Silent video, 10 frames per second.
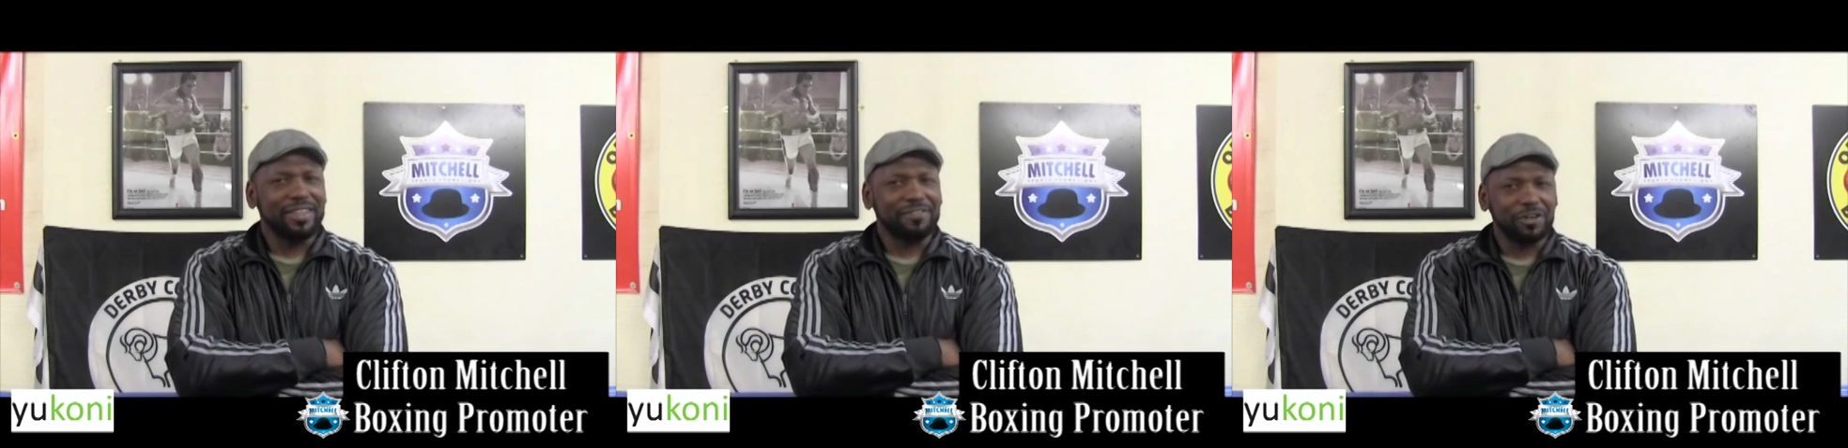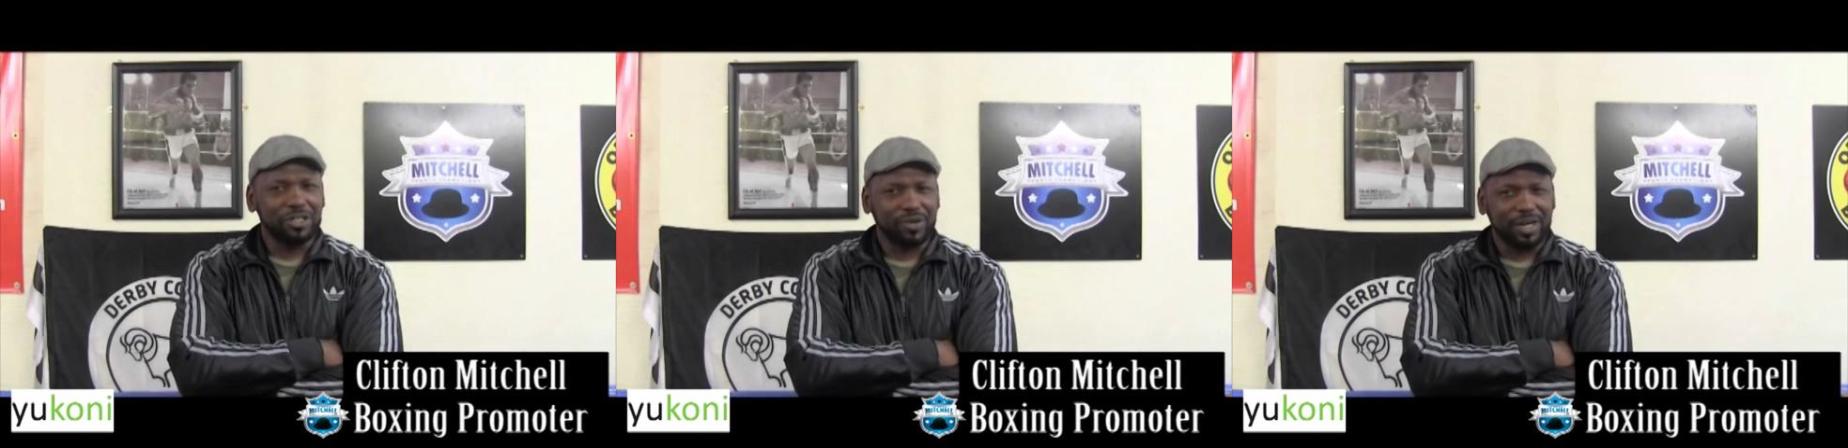the
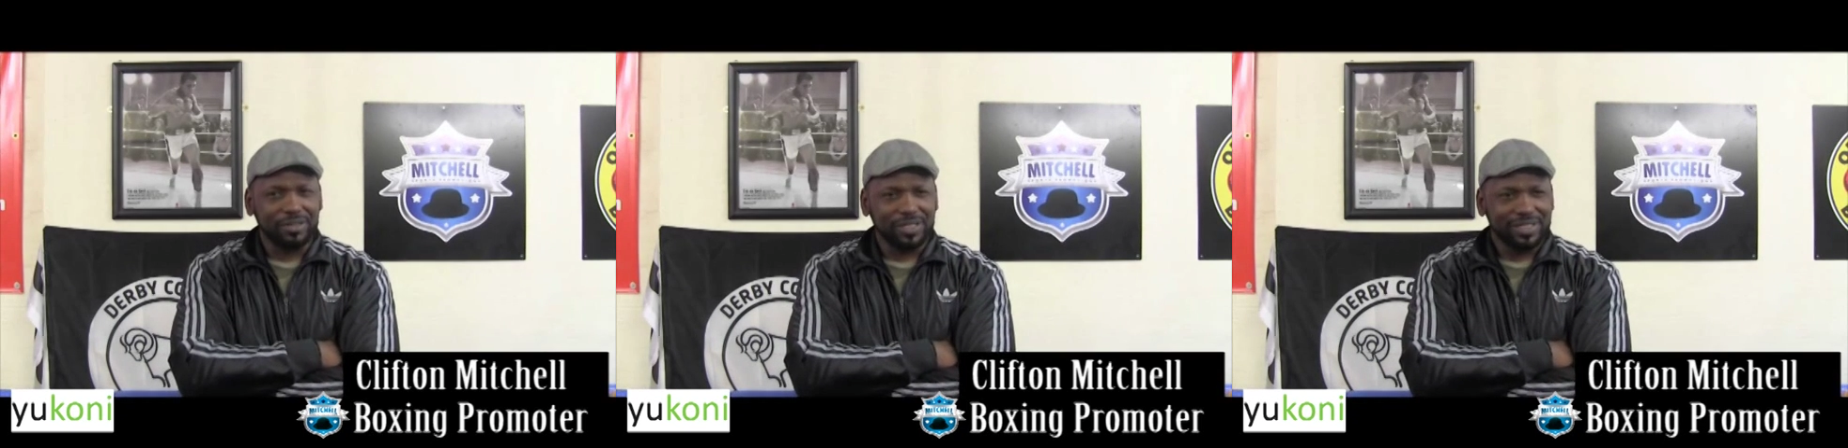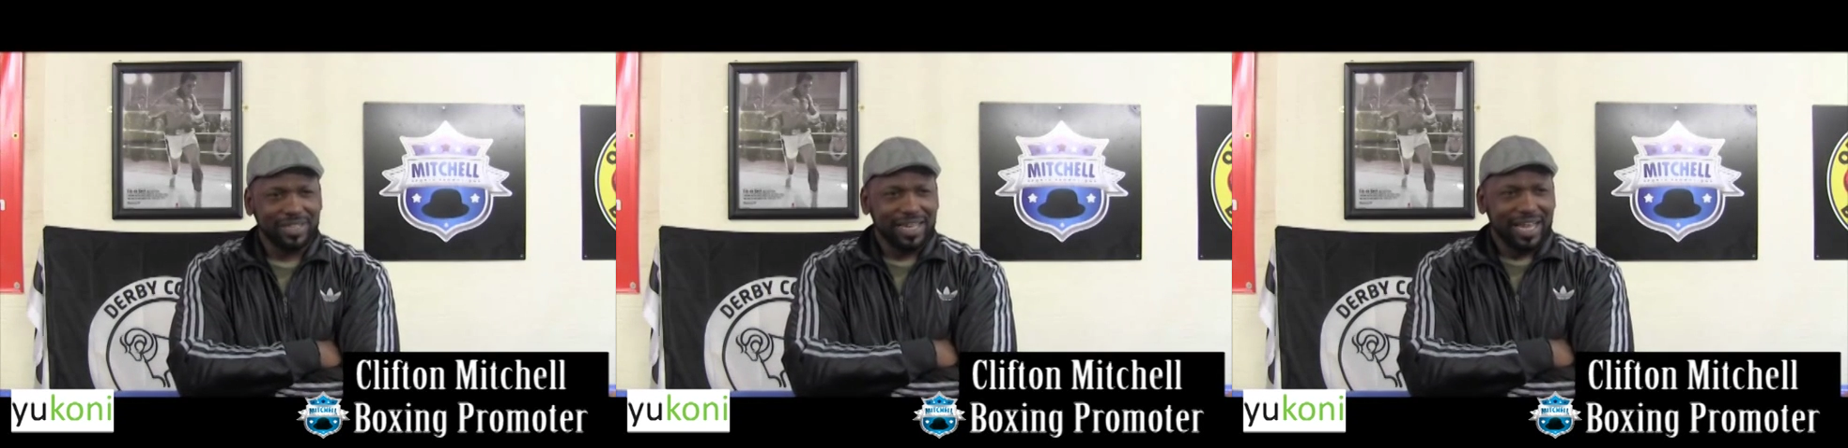1st round,
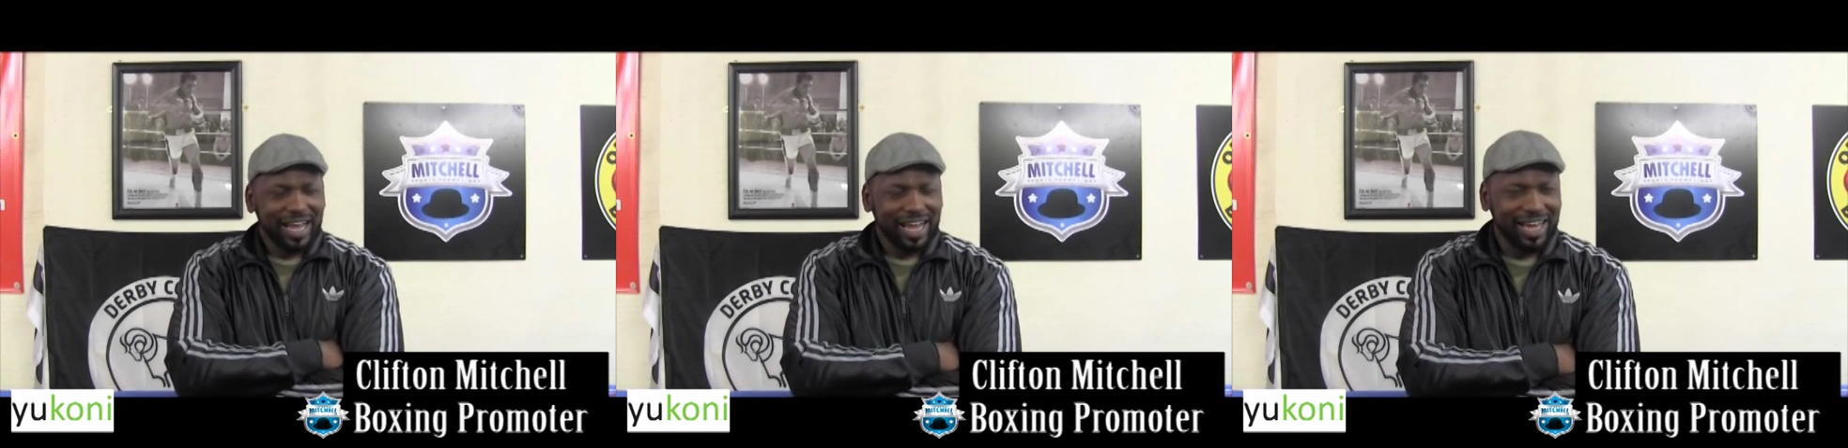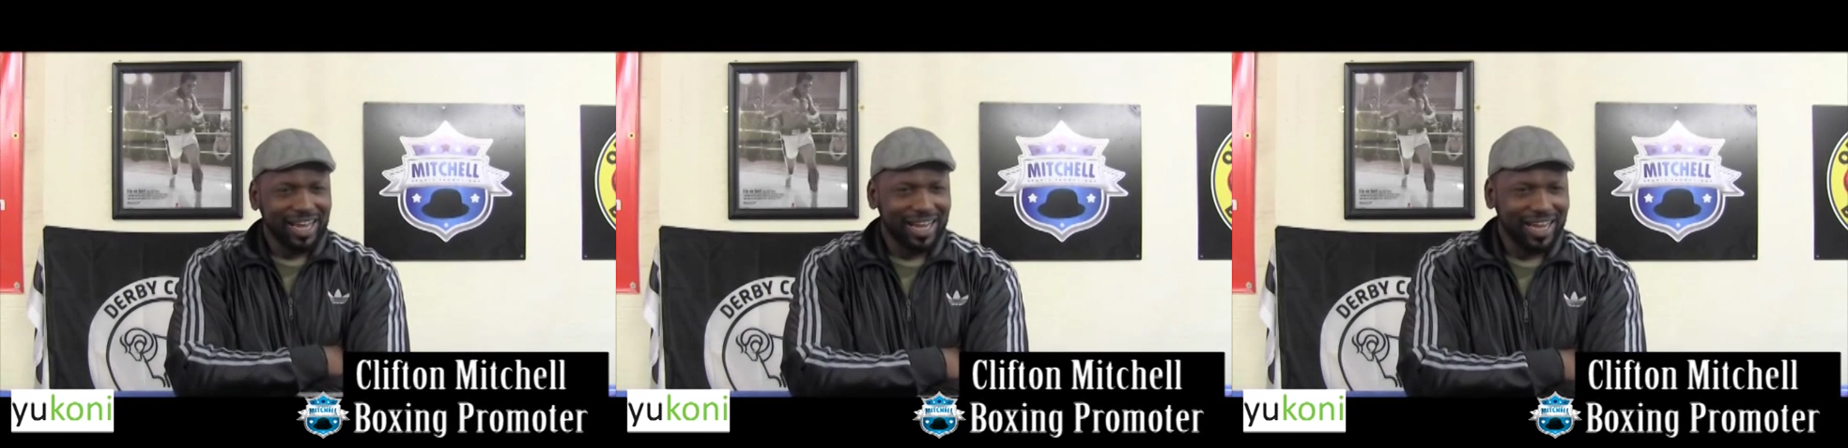
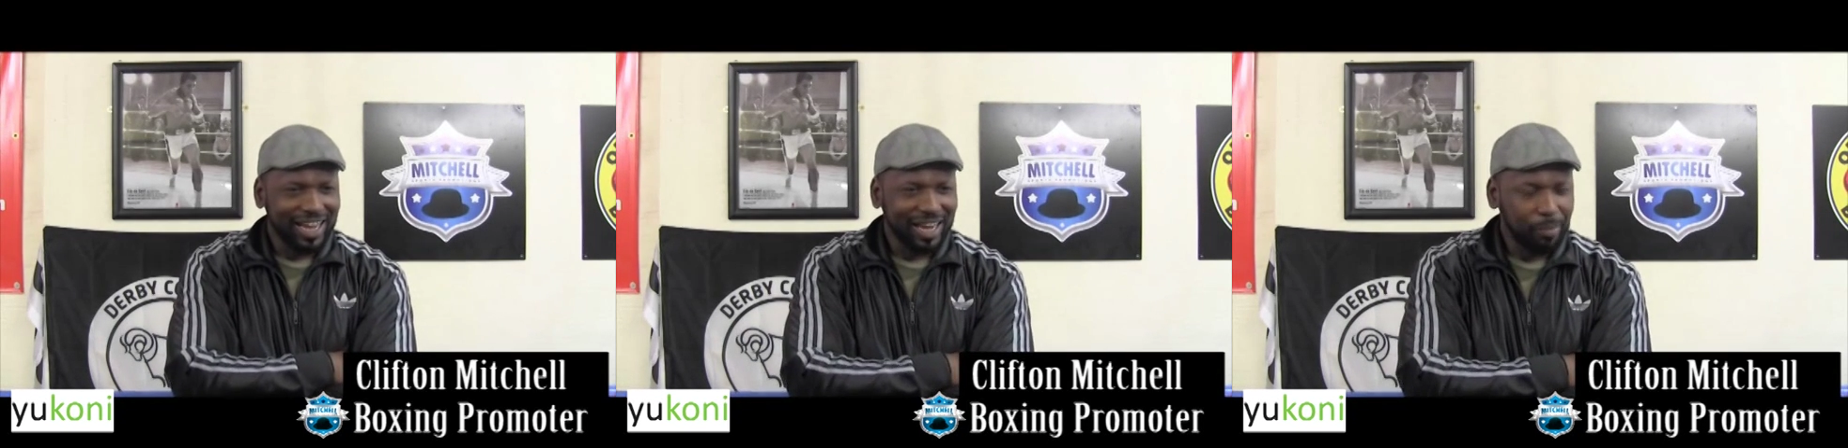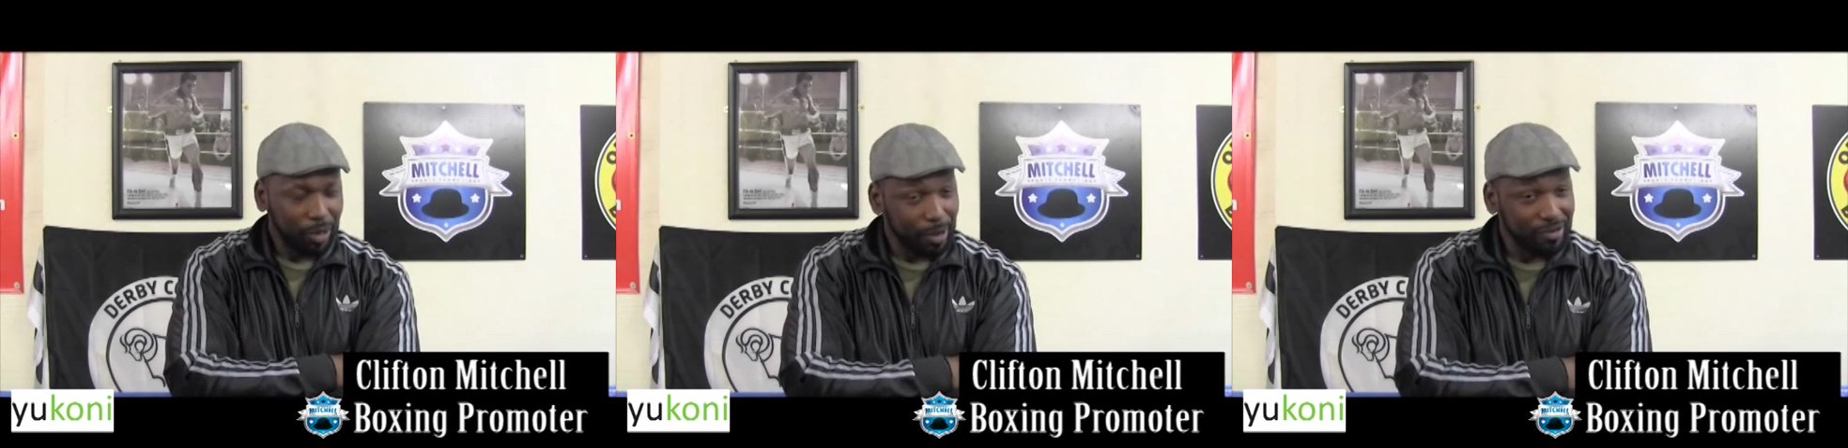
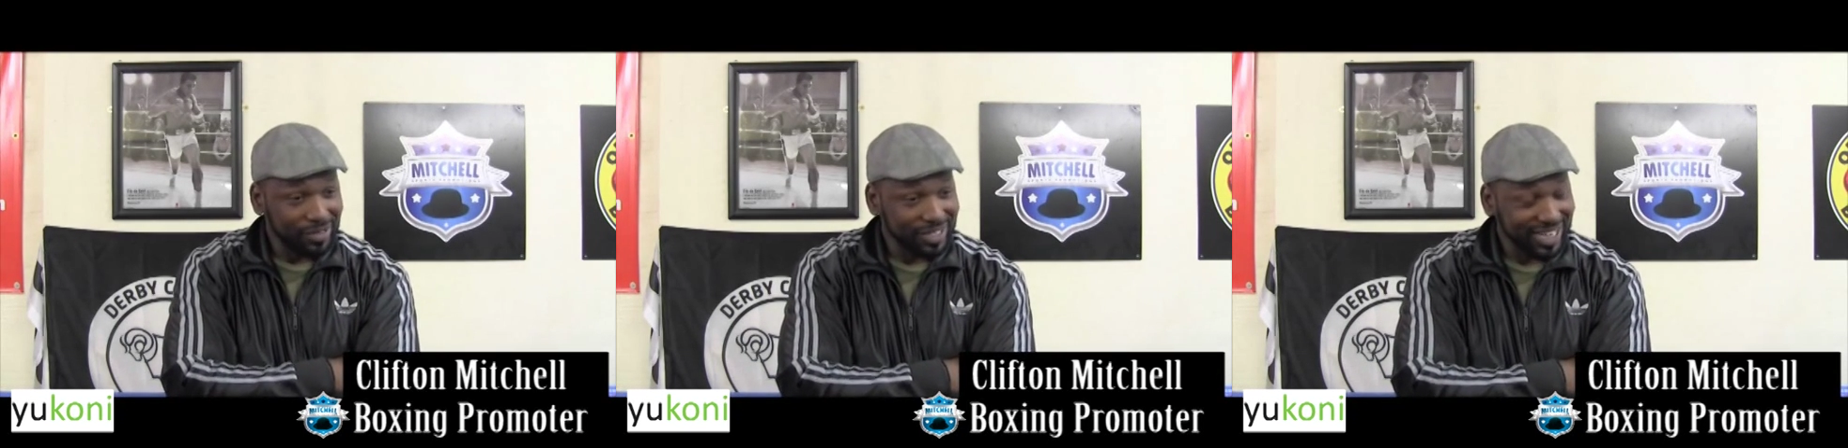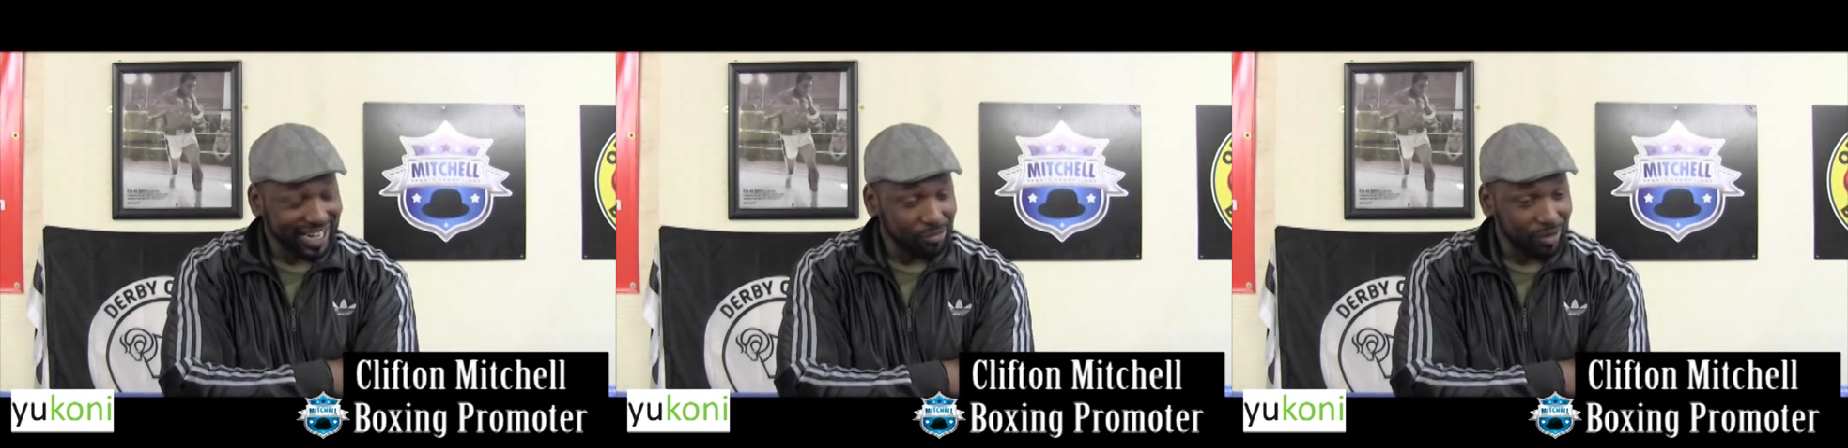put him over in the
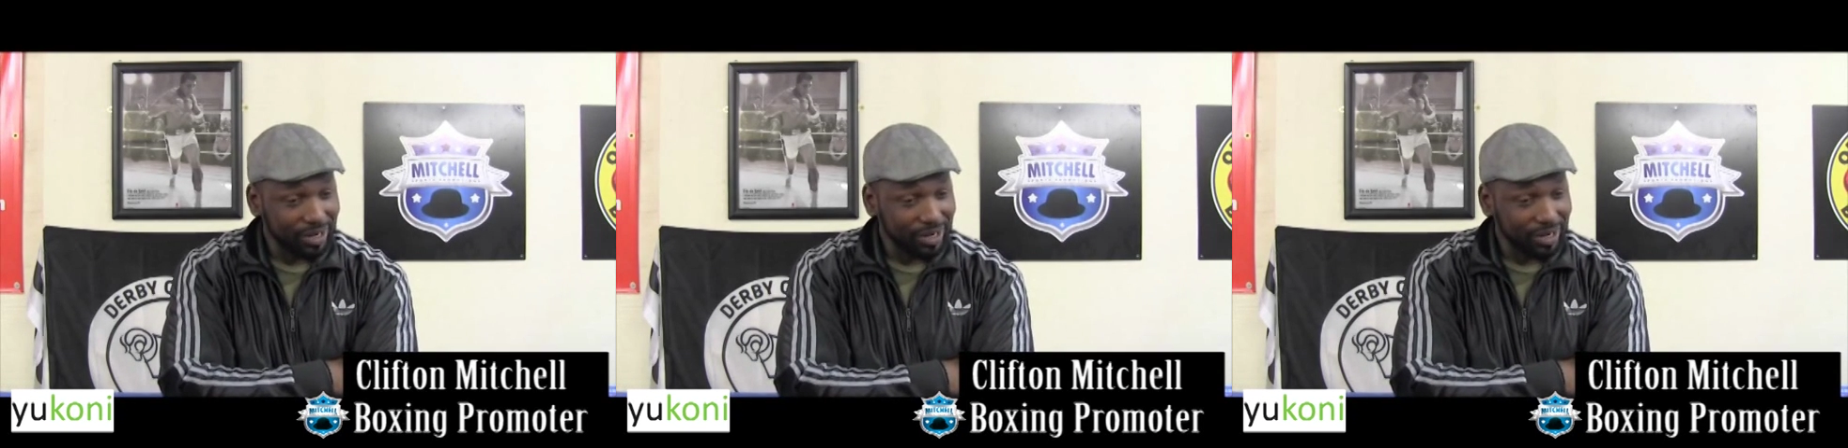2nd